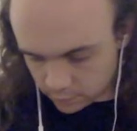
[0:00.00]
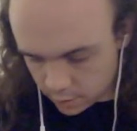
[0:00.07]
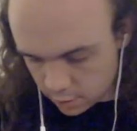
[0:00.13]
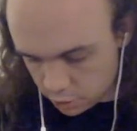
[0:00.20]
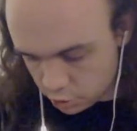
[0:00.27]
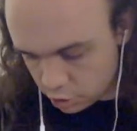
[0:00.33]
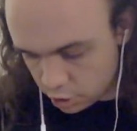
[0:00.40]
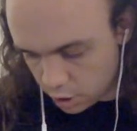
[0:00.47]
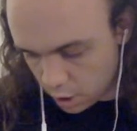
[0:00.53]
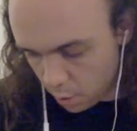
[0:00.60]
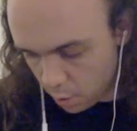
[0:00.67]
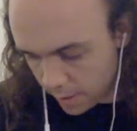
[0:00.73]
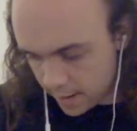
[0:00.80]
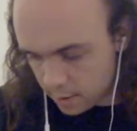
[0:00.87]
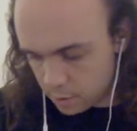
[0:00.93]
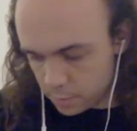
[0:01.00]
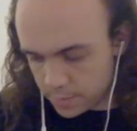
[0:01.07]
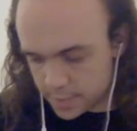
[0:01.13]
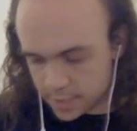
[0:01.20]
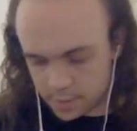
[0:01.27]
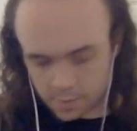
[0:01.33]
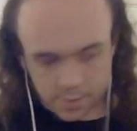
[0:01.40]
So how do
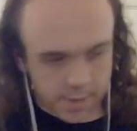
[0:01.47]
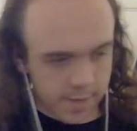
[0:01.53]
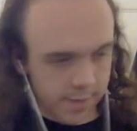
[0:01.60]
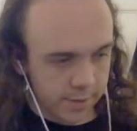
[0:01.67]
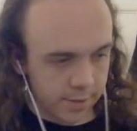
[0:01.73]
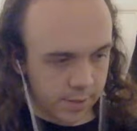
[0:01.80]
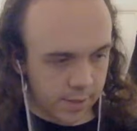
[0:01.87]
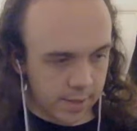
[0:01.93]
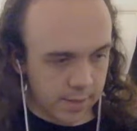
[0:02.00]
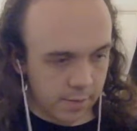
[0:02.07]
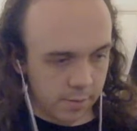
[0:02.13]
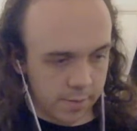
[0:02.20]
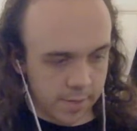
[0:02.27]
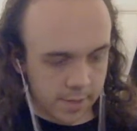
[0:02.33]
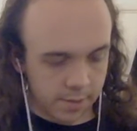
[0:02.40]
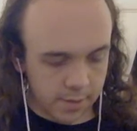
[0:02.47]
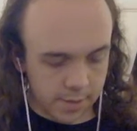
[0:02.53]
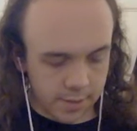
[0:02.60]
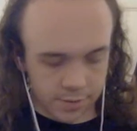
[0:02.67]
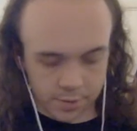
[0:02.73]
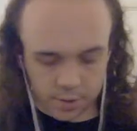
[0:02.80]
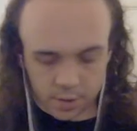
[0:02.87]
we do this? How do we do
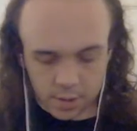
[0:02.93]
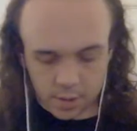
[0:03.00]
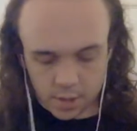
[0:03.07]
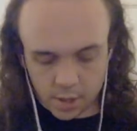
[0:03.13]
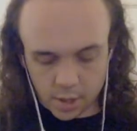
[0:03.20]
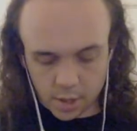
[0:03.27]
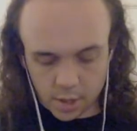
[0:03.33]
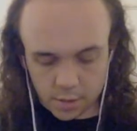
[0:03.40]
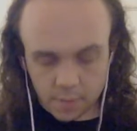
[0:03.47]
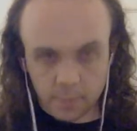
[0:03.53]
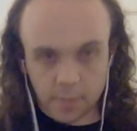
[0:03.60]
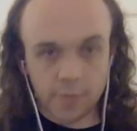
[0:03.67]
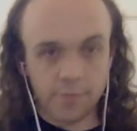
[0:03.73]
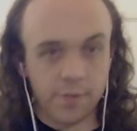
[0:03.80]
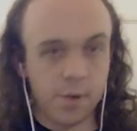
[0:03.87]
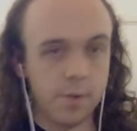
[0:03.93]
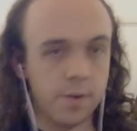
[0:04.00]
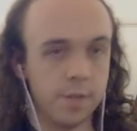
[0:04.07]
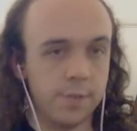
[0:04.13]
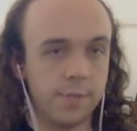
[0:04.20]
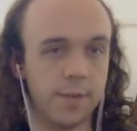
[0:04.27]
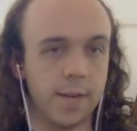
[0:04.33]
this? So I'm going to
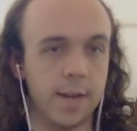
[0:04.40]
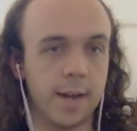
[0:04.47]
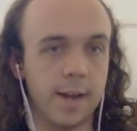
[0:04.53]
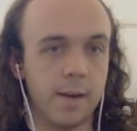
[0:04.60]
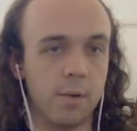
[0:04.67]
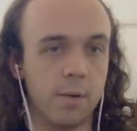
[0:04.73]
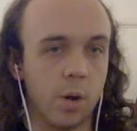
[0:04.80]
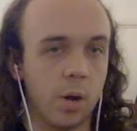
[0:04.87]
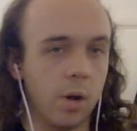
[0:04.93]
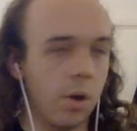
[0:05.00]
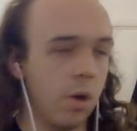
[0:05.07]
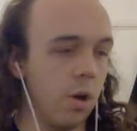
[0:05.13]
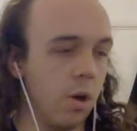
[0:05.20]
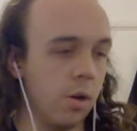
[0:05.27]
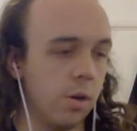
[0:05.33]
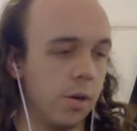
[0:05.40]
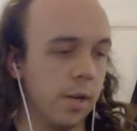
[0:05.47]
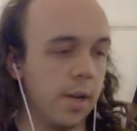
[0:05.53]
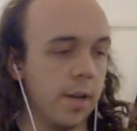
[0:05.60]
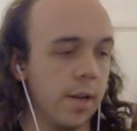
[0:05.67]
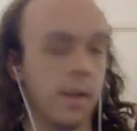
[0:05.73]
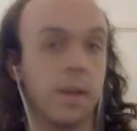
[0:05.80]
focus for now on
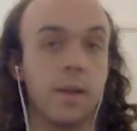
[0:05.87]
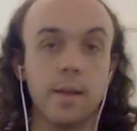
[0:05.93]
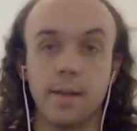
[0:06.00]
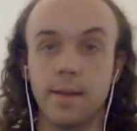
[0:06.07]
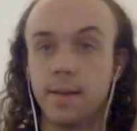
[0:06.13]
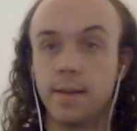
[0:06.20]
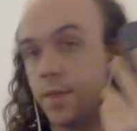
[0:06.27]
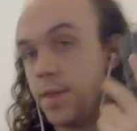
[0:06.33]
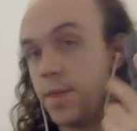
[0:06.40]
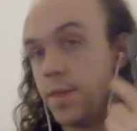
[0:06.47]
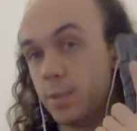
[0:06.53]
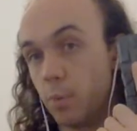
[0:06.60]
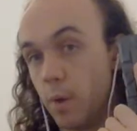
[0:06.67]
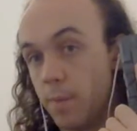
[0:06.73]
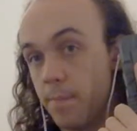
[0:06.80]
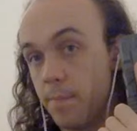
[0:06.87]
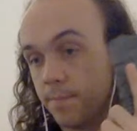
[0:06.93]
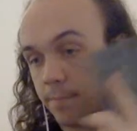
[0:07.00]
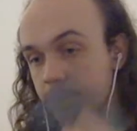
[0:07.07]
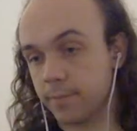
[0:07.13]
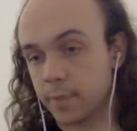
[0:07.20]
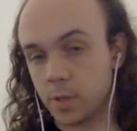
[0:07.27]
this one,
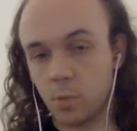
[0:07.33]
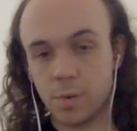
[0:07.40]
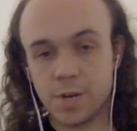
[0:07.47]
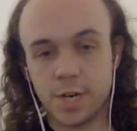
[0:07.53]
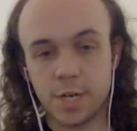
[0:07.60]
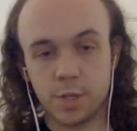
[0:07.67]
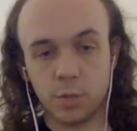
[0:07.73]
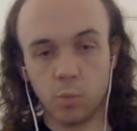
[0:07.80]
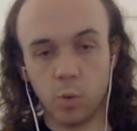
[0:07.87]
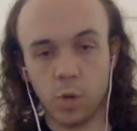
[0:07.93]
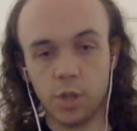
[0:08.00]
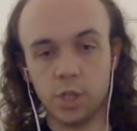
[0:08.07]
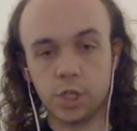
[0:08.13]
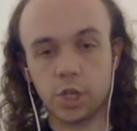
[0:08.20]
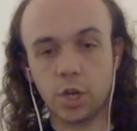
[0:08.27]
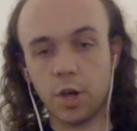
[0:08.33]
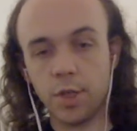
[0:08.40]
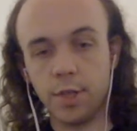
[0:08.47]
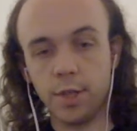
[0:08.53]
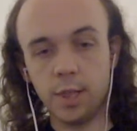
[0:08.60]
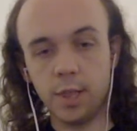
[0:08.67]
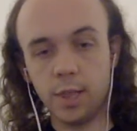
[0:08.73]
which is the one that's got
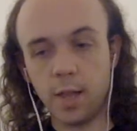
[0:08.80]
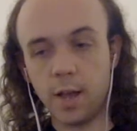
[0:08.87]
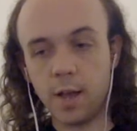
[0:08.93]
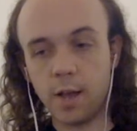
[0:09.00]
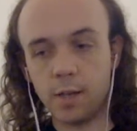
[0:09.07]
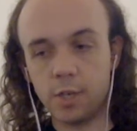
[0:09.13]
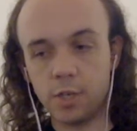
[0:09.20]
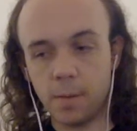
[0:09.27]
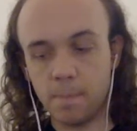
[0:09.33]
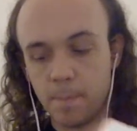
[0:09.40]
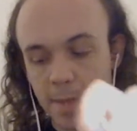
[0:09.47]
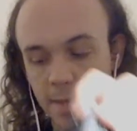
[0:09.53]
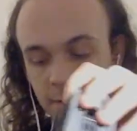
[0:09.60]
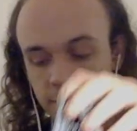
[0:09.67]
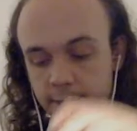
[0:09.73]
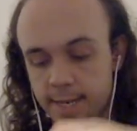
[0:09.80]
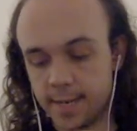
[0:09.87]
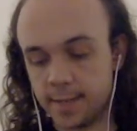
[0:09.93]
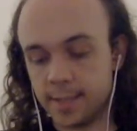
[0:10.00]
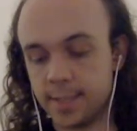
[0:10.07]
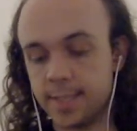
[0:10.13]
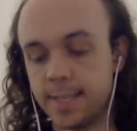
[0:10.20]
the large
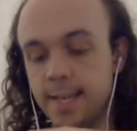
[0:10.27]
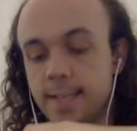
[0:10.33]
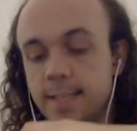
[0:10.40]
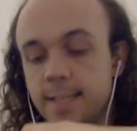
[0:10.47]
building that sits